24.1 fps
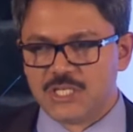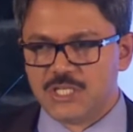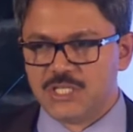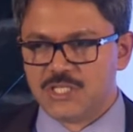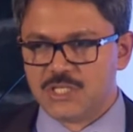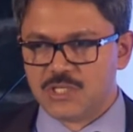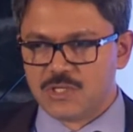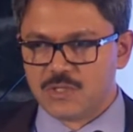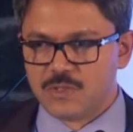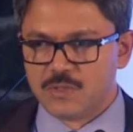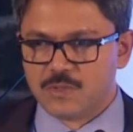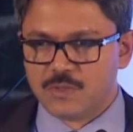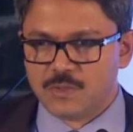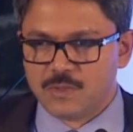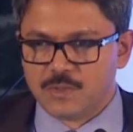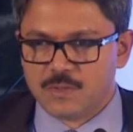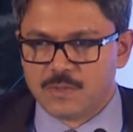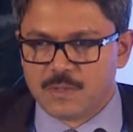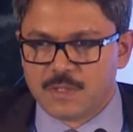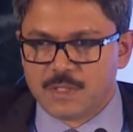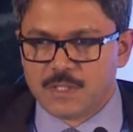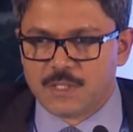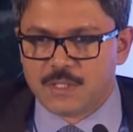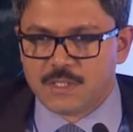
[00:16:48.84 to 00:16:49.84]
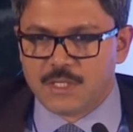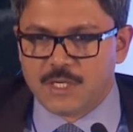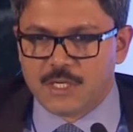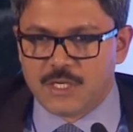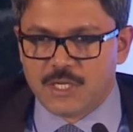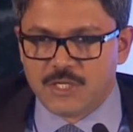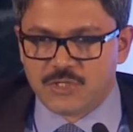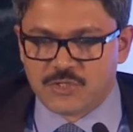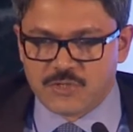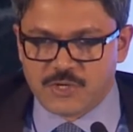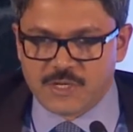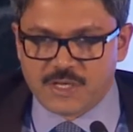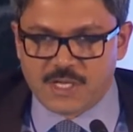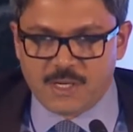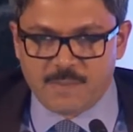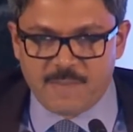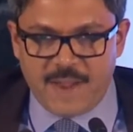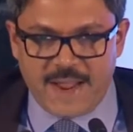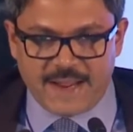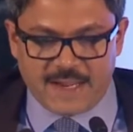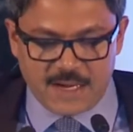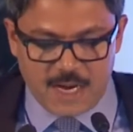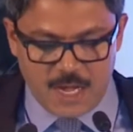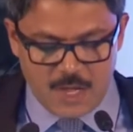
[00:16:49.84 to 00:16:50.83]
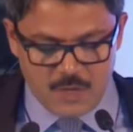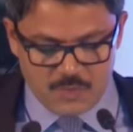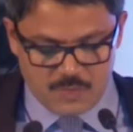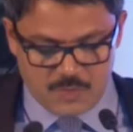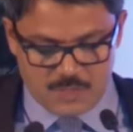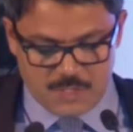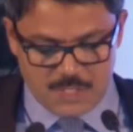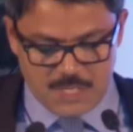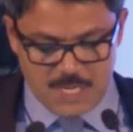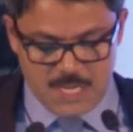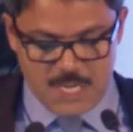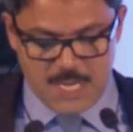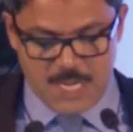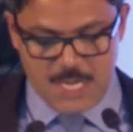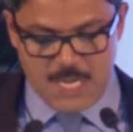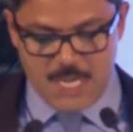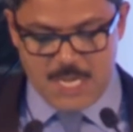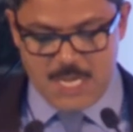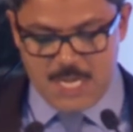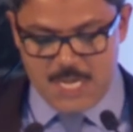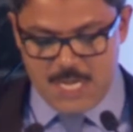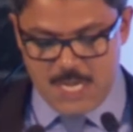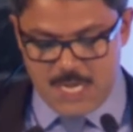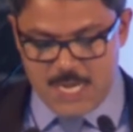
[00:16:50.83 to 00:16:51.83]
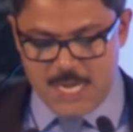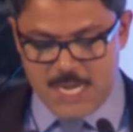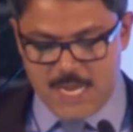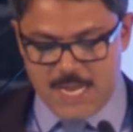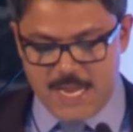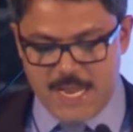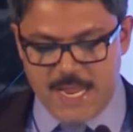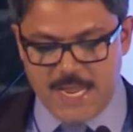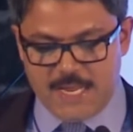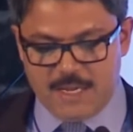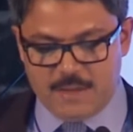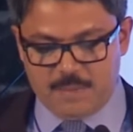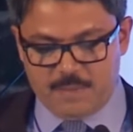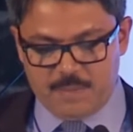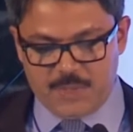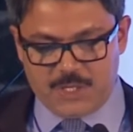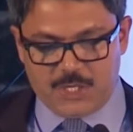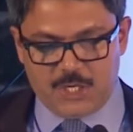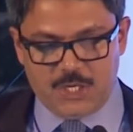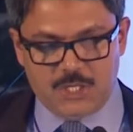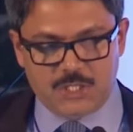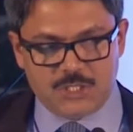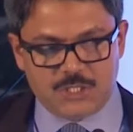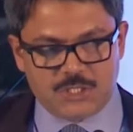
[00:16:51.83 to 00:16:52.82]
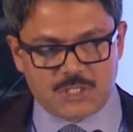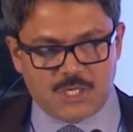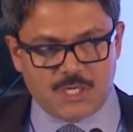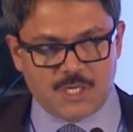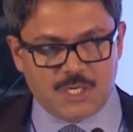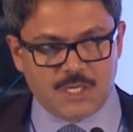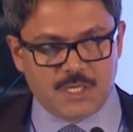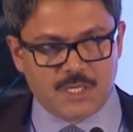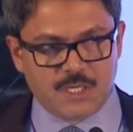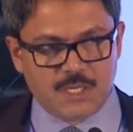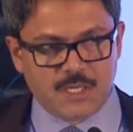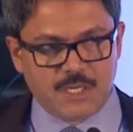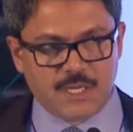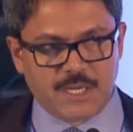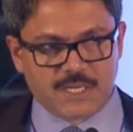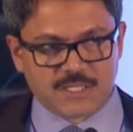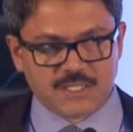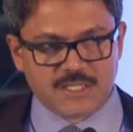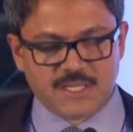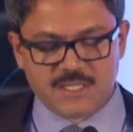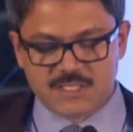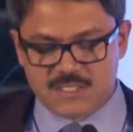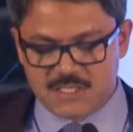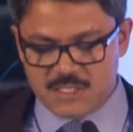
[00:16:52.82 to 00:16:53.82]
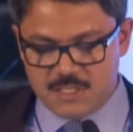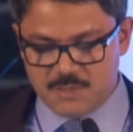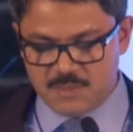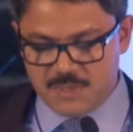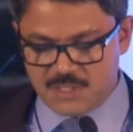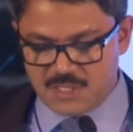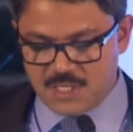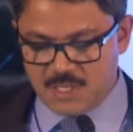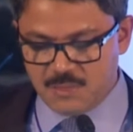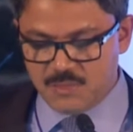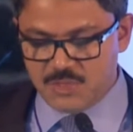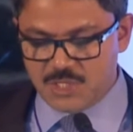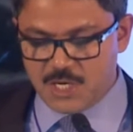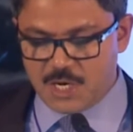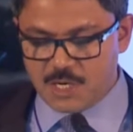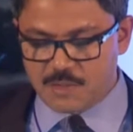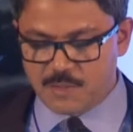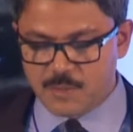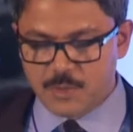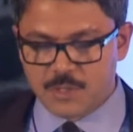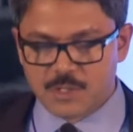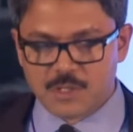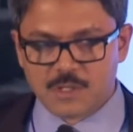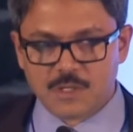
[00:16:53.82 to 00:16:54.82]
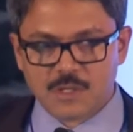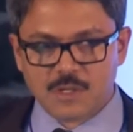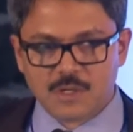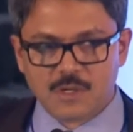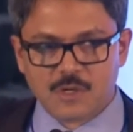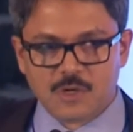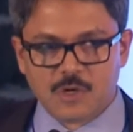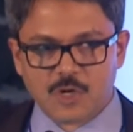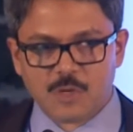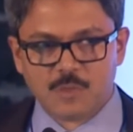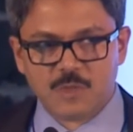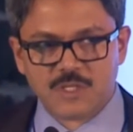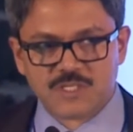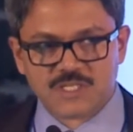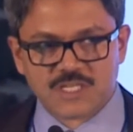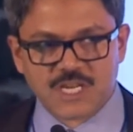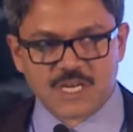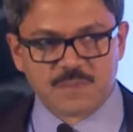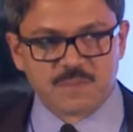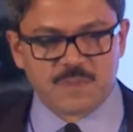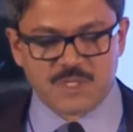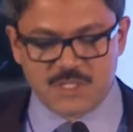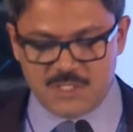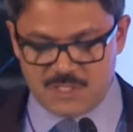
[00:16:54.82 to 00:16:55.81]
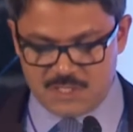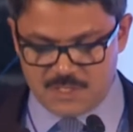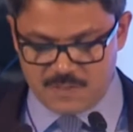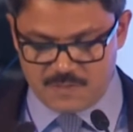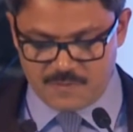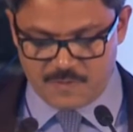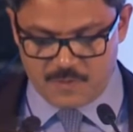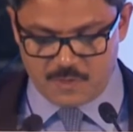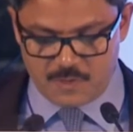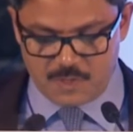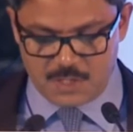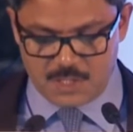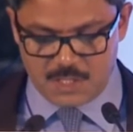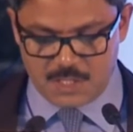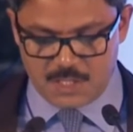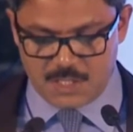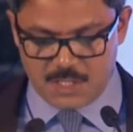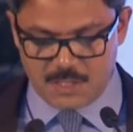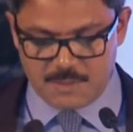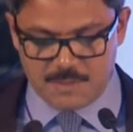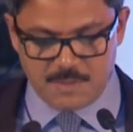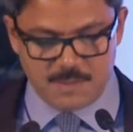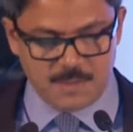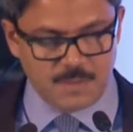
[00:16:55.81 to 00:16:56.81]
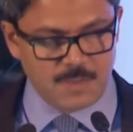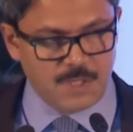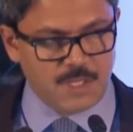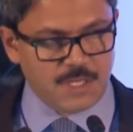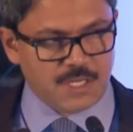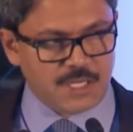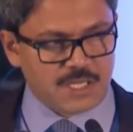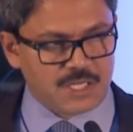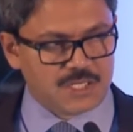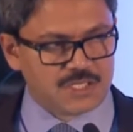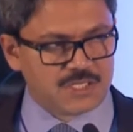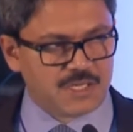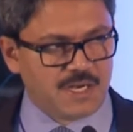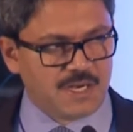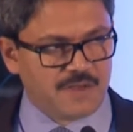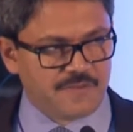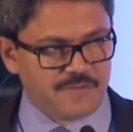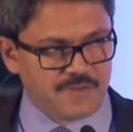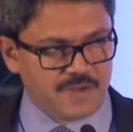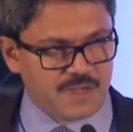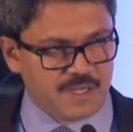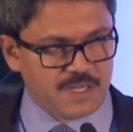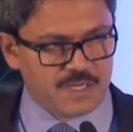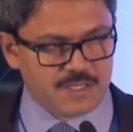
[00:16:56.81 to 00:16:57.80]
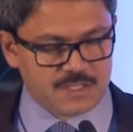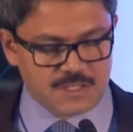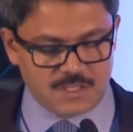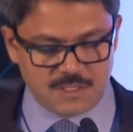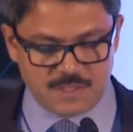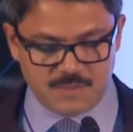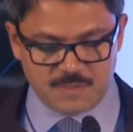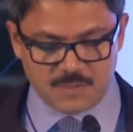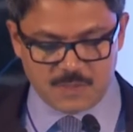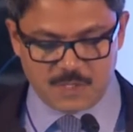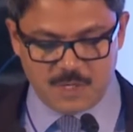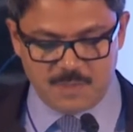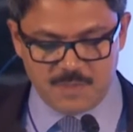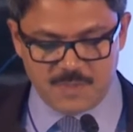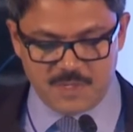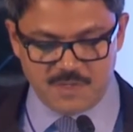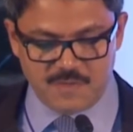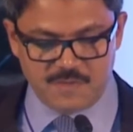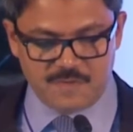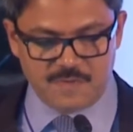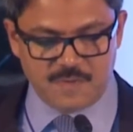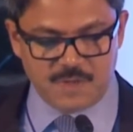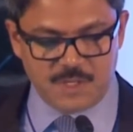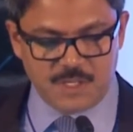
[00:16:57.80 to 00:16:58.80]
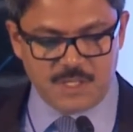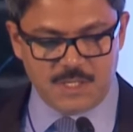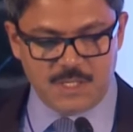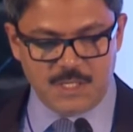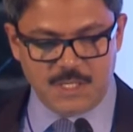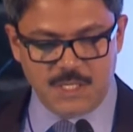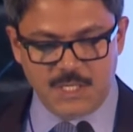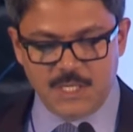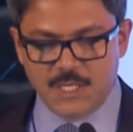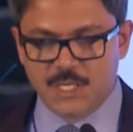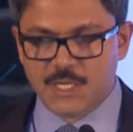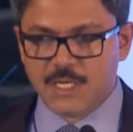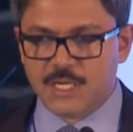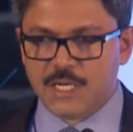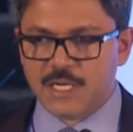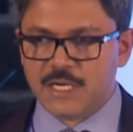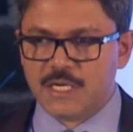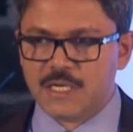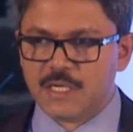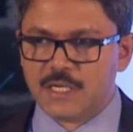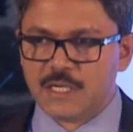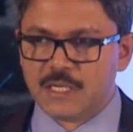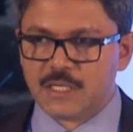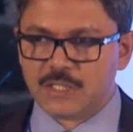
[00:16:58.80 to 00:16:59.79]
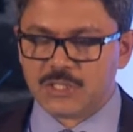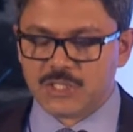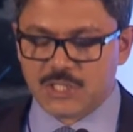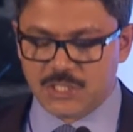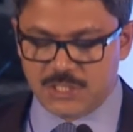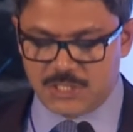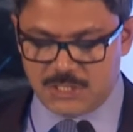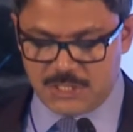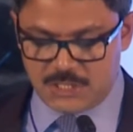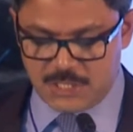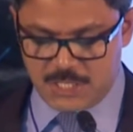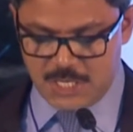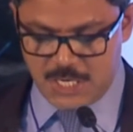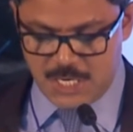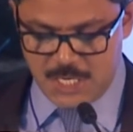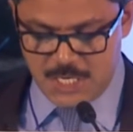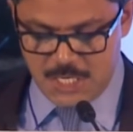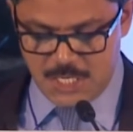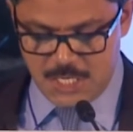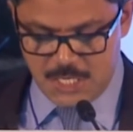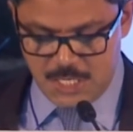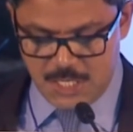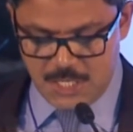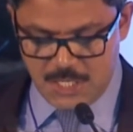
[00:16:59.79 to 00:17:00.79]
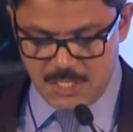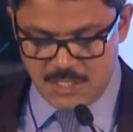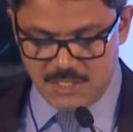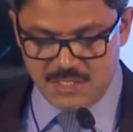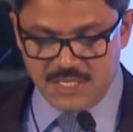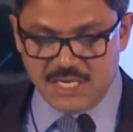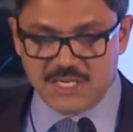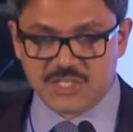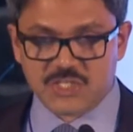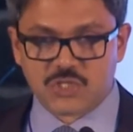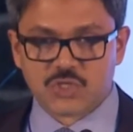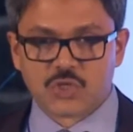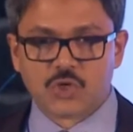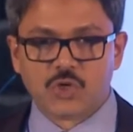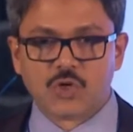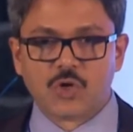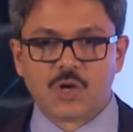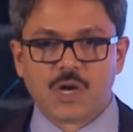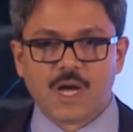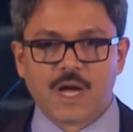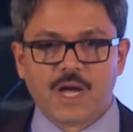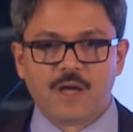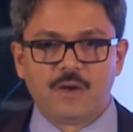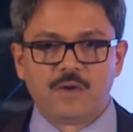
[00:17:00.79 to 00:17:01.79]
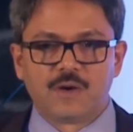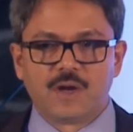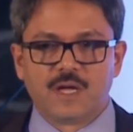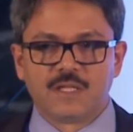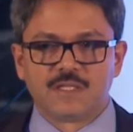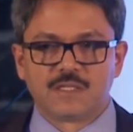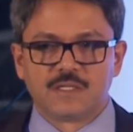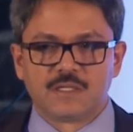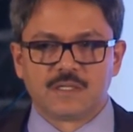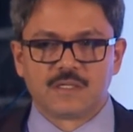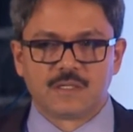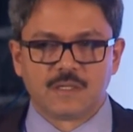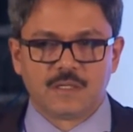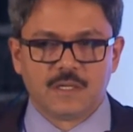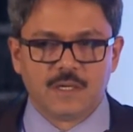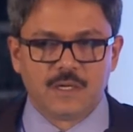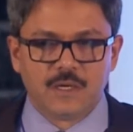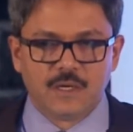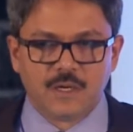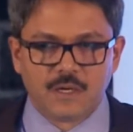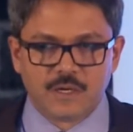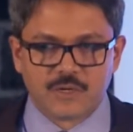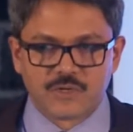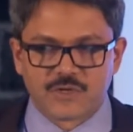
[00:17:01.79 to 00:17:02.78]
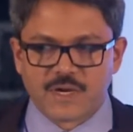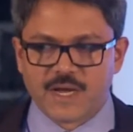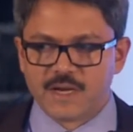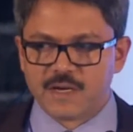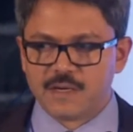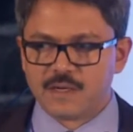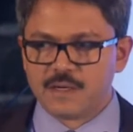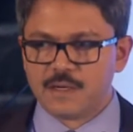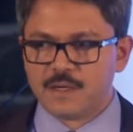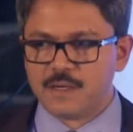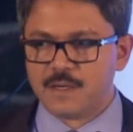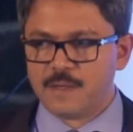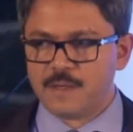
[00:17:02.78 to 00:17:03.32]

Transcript: into the historical background uh, because uh, Excellency Mister M J Akbar, uh, Honorable State Minister for uh, External Affairs of the Government of uh, India, just uh, did so. I'll rather try and